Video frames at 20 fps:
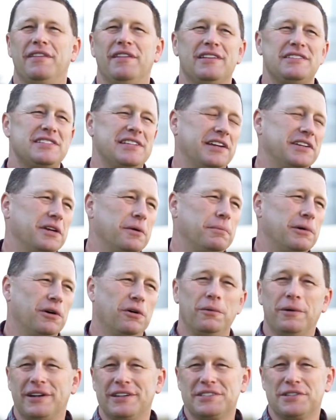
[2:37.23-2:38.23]
and then send you a
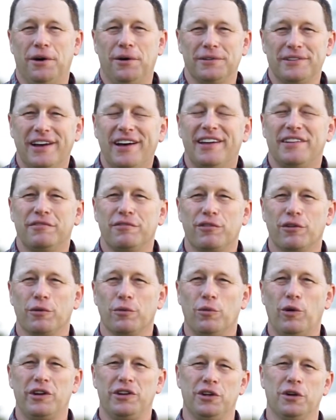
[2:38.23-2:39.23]
bill when it's all done for
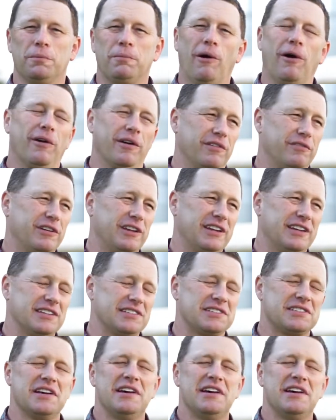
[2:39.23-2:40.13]
what your part of it is.